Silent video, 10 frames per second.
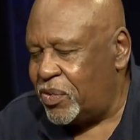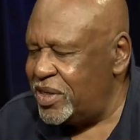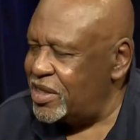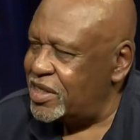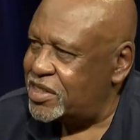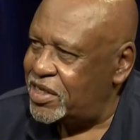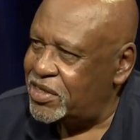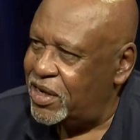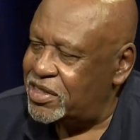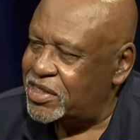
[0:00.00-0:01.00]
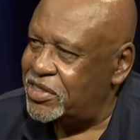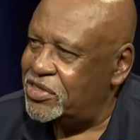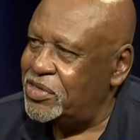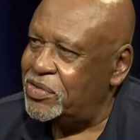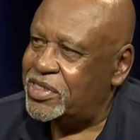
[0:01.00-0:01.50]
One of the things they taught us to
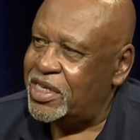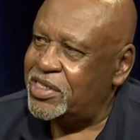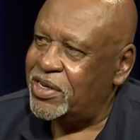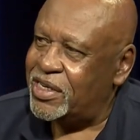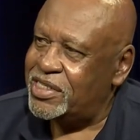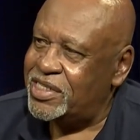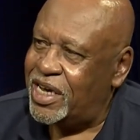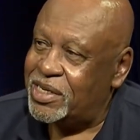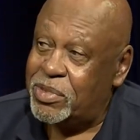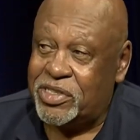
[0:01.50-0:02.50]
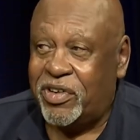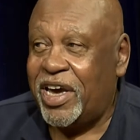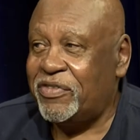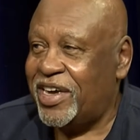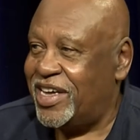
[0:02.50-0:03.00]
do was they taught us how to be
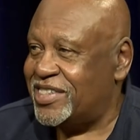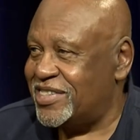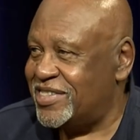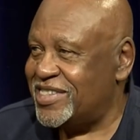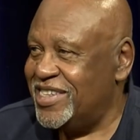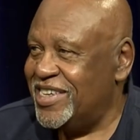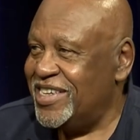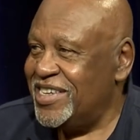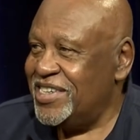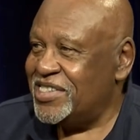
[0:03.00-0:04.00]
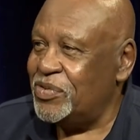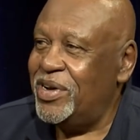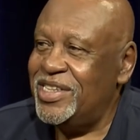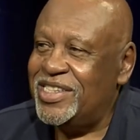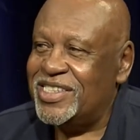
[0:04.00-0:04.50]
draft counselors. Hmm. So
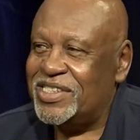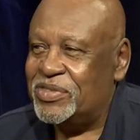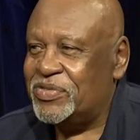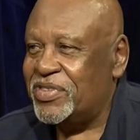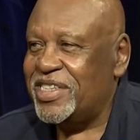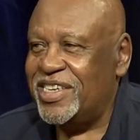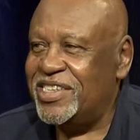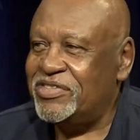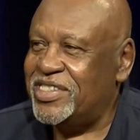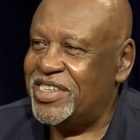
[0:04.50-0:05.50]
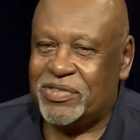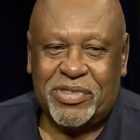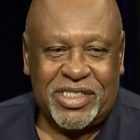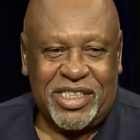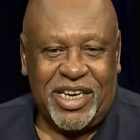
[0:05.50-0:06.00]
one of the things that was really interesting
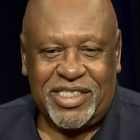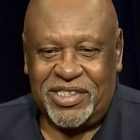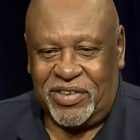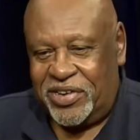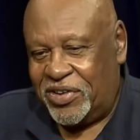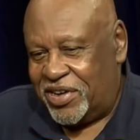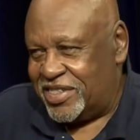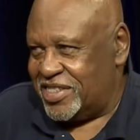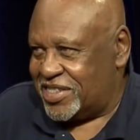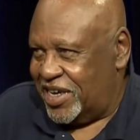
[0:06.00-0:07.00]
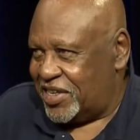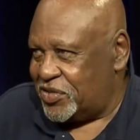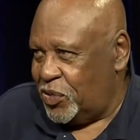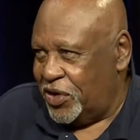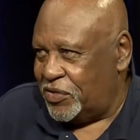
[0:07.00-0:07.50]
was that you know here are all these like
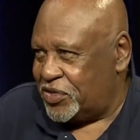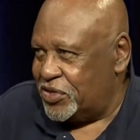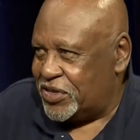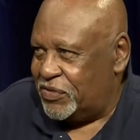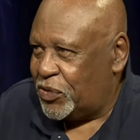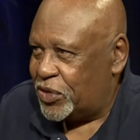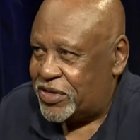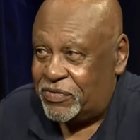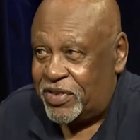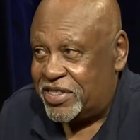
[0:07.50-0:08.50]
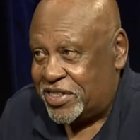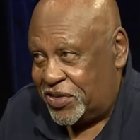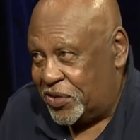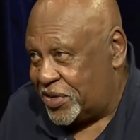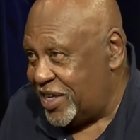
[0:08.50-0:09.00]
12, 13, 14, 15
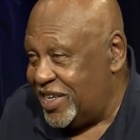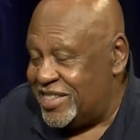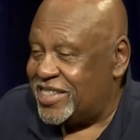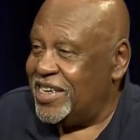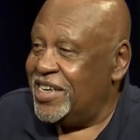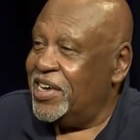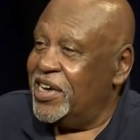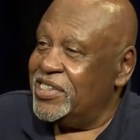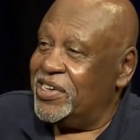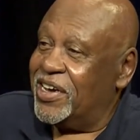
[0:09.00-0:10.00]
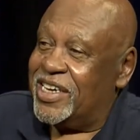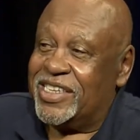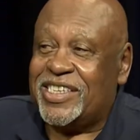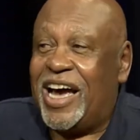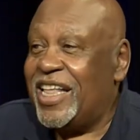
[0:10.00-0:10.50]
year old kids talking
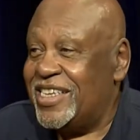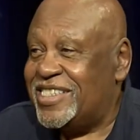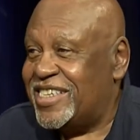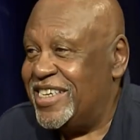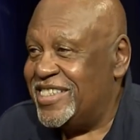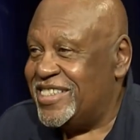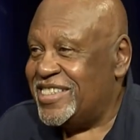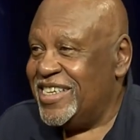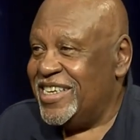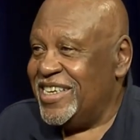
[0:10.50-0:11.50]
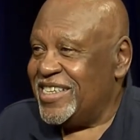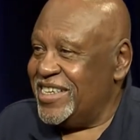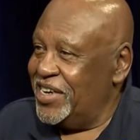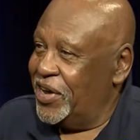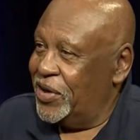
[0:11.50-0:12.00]
to college kids
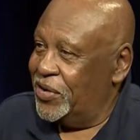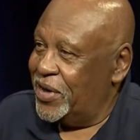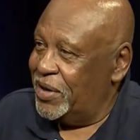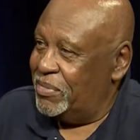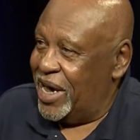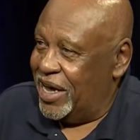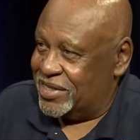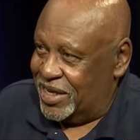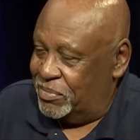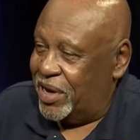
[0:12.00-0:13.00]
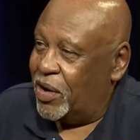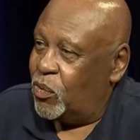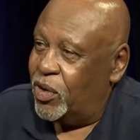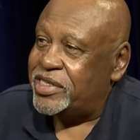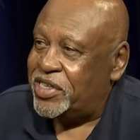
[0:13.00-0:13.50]
you know, about about
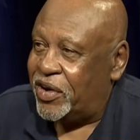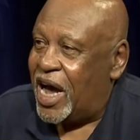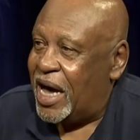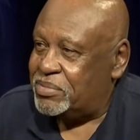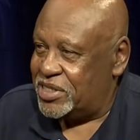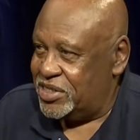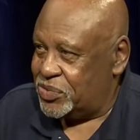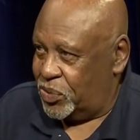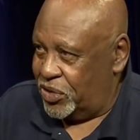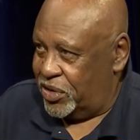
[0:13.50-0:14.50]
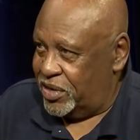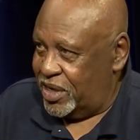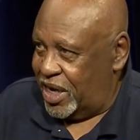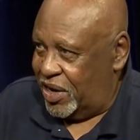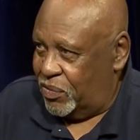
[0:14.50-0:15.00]
what their options were
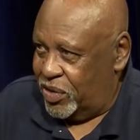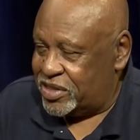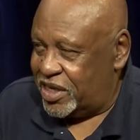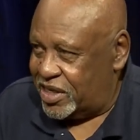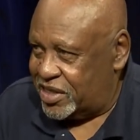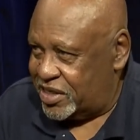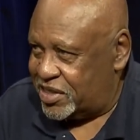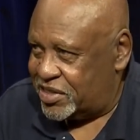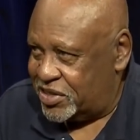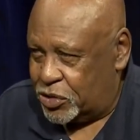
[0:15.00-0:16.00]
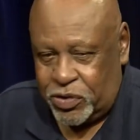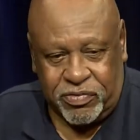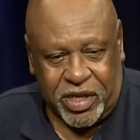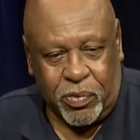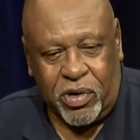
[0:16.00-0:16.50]
mm -hmm. and what they needed to do
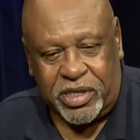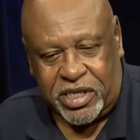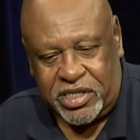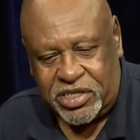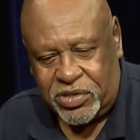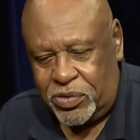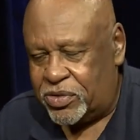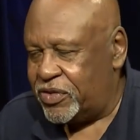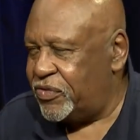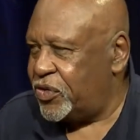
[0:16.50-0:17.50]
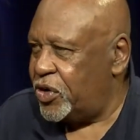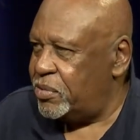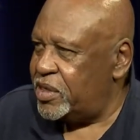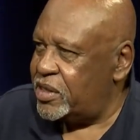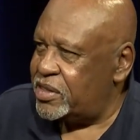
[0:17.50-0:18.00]
if they wanted to get student
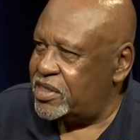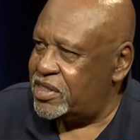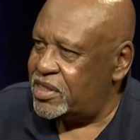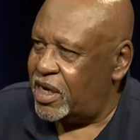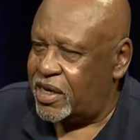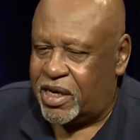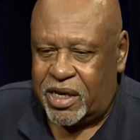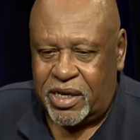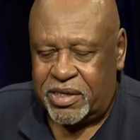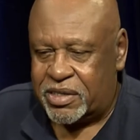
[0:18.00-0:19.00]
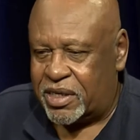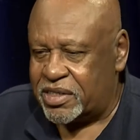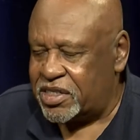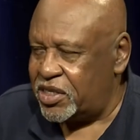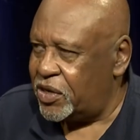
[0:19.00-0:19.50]
deferment, uh, uh, uh
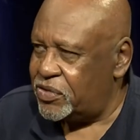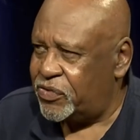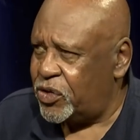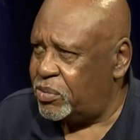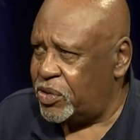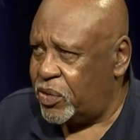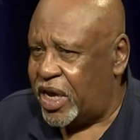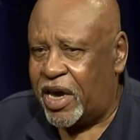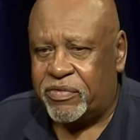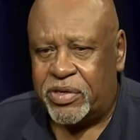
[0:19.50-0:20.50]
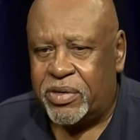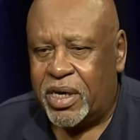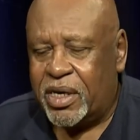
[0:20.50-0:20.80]
CO deferment, what have you.